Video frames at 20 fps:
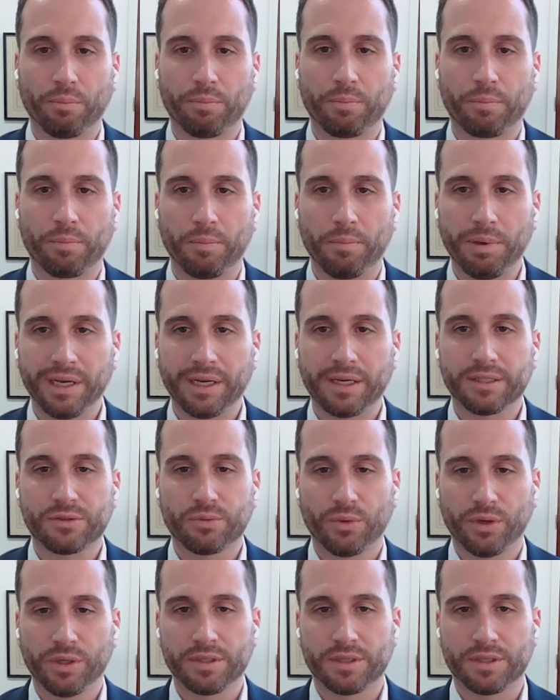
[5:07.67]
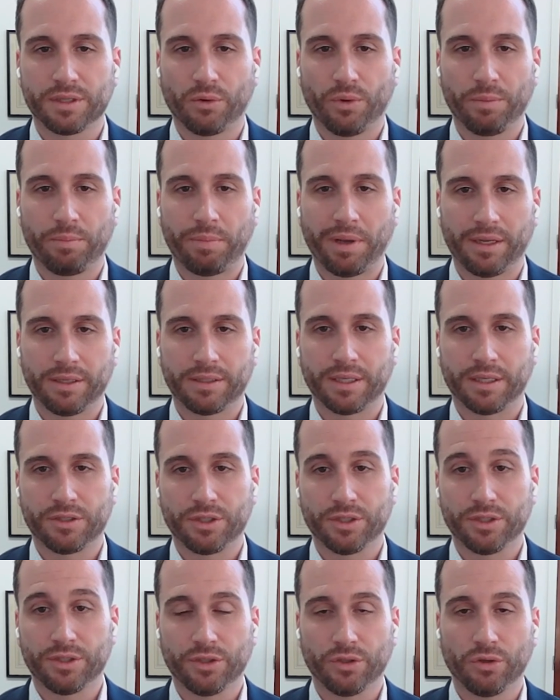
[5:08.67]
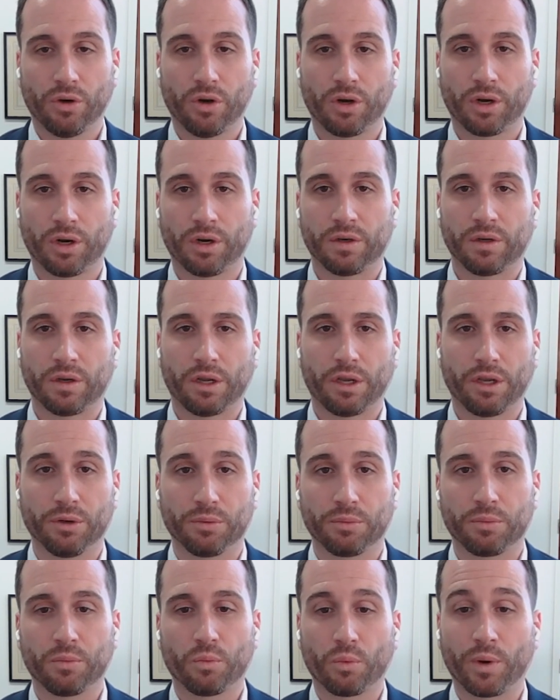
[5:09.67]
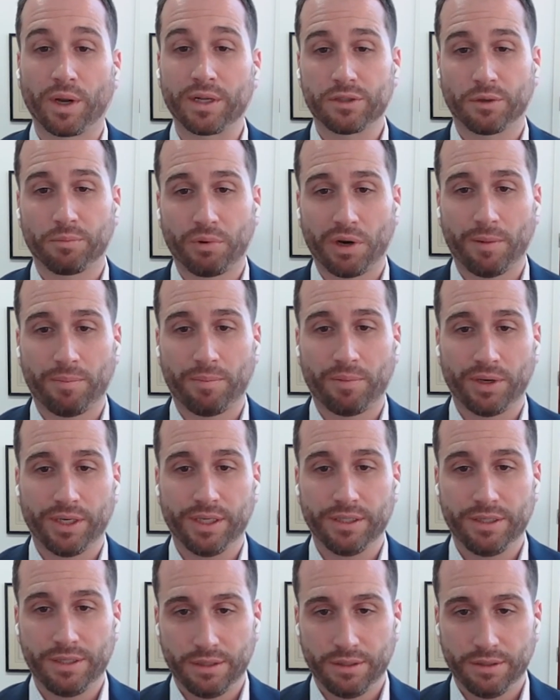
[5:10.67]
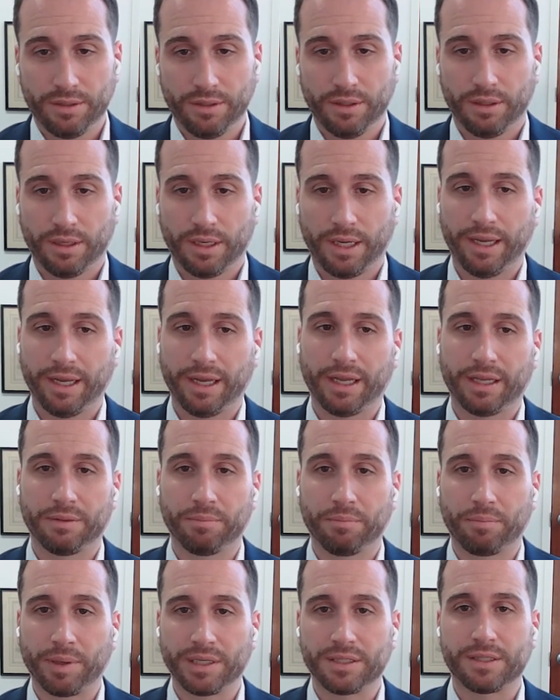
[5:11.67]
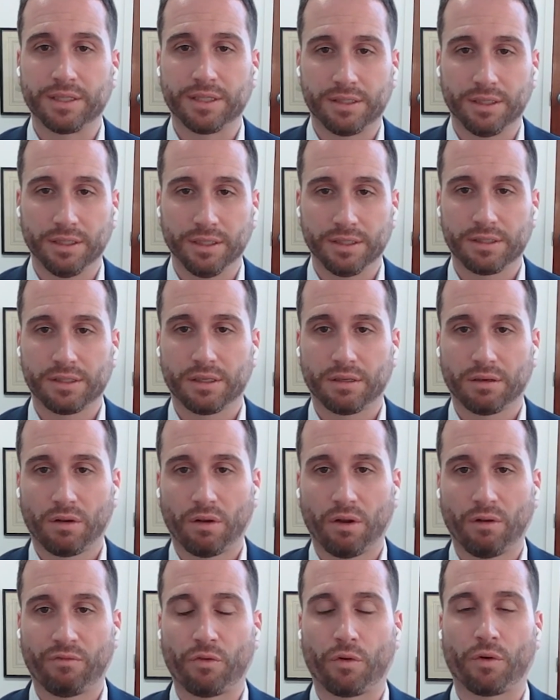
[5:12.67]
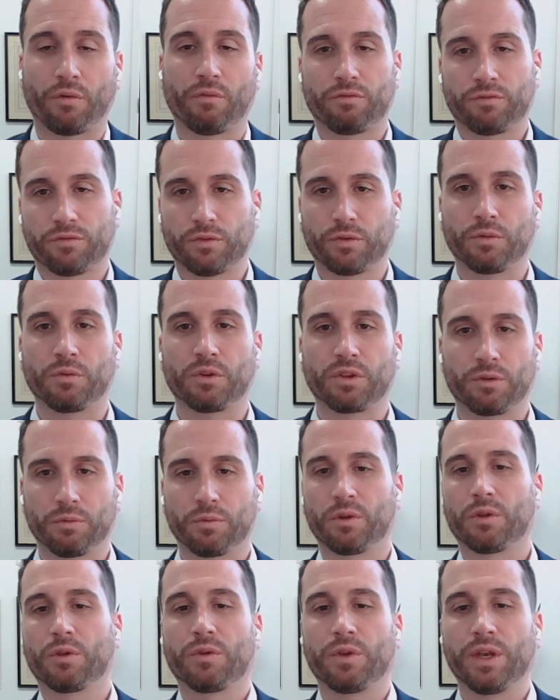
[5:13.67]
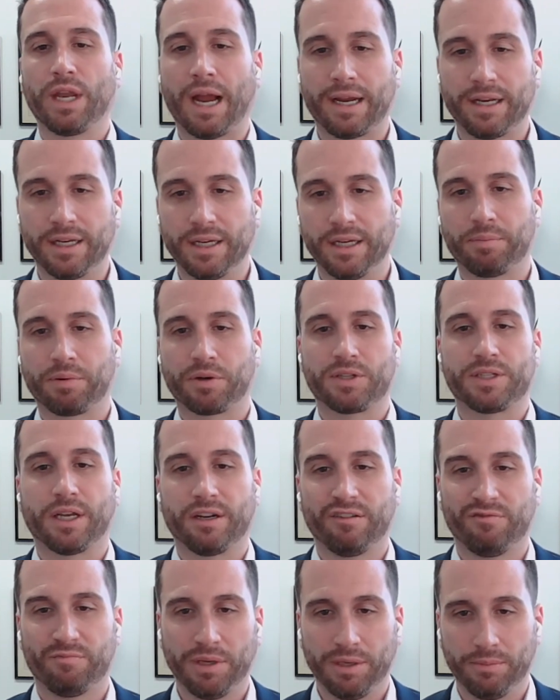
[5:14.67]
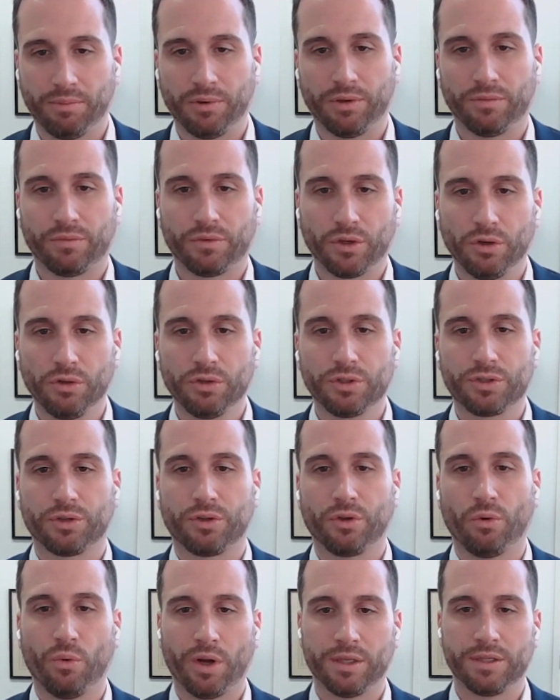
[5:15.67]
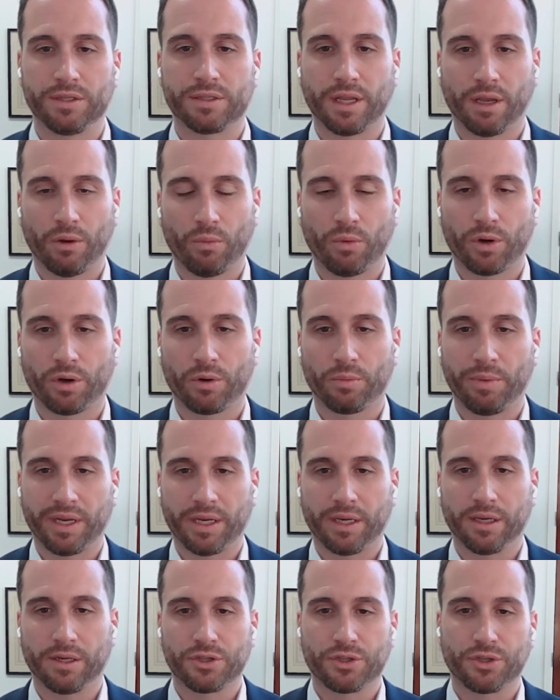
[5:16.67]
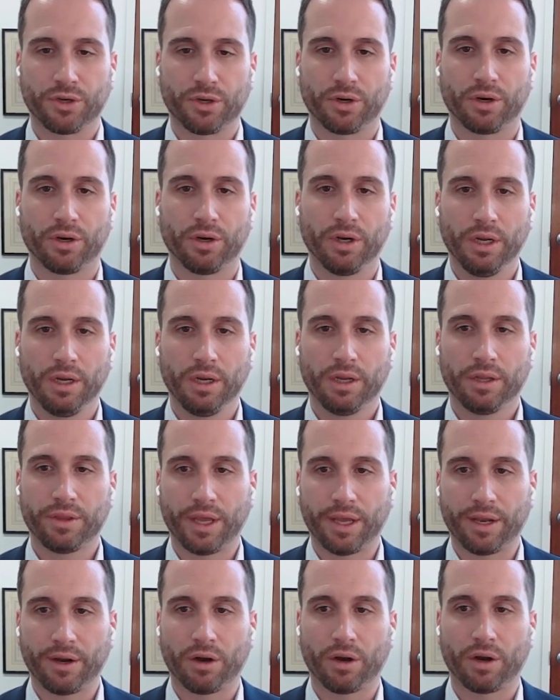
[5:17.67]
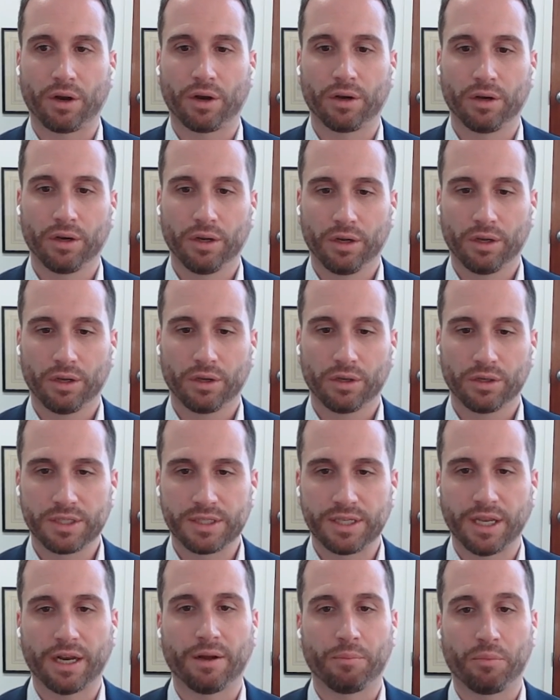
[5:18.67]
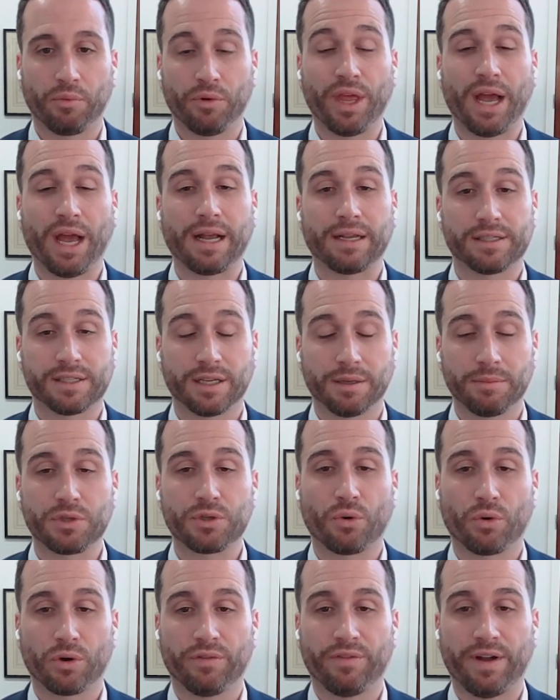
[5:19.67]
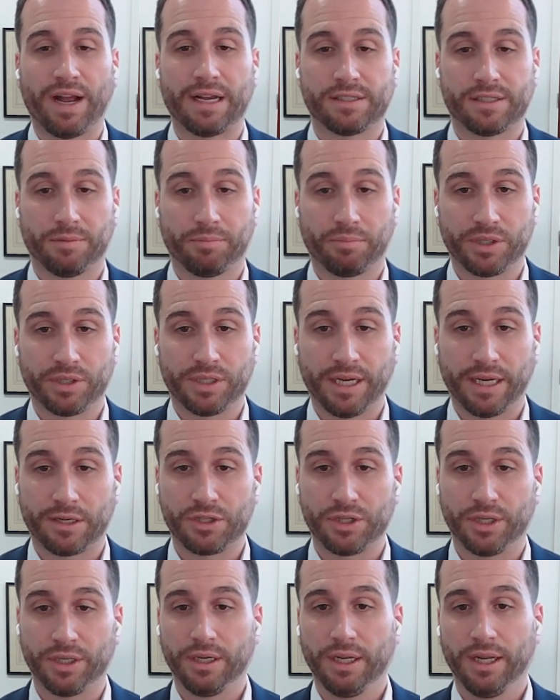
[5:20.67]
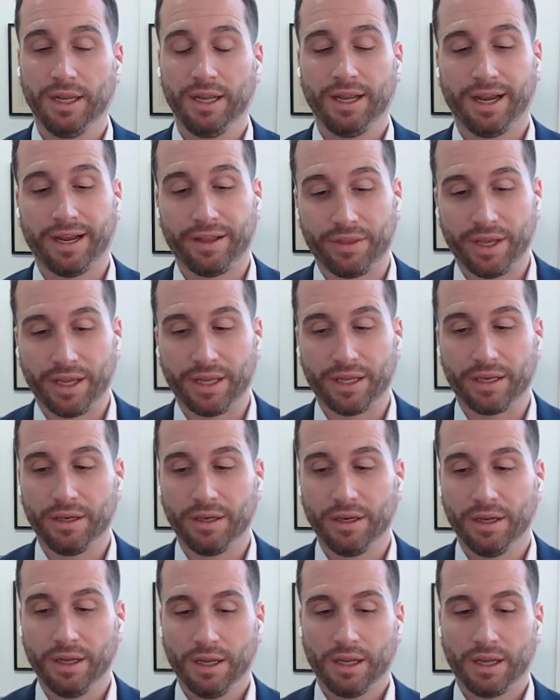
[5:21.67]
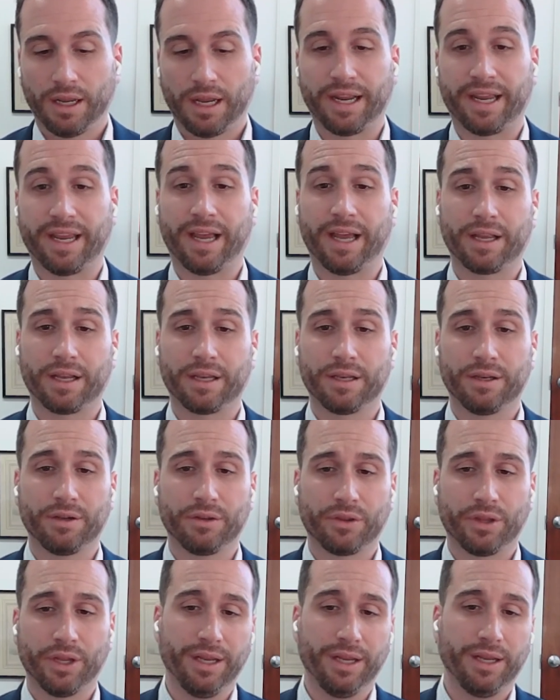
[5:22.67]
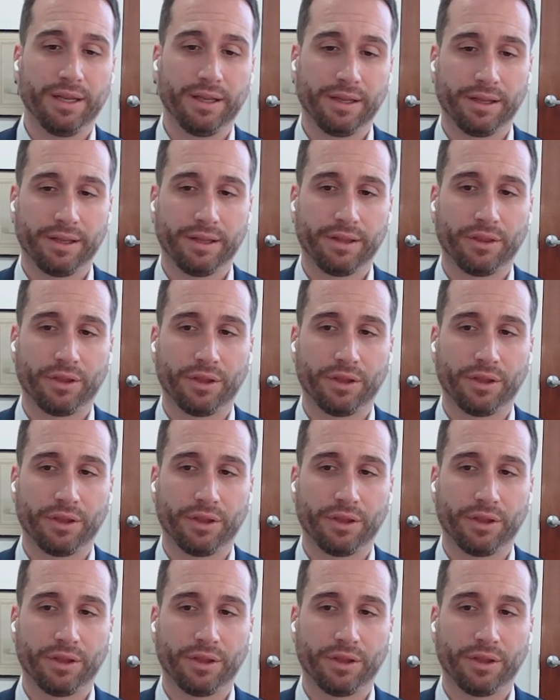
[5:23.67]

The biggest ones that we pay attention to are, rental properties and businesses. For 90% of people, those are the ones that we're making sure that are set up with that some sort of asset protection. And then again, the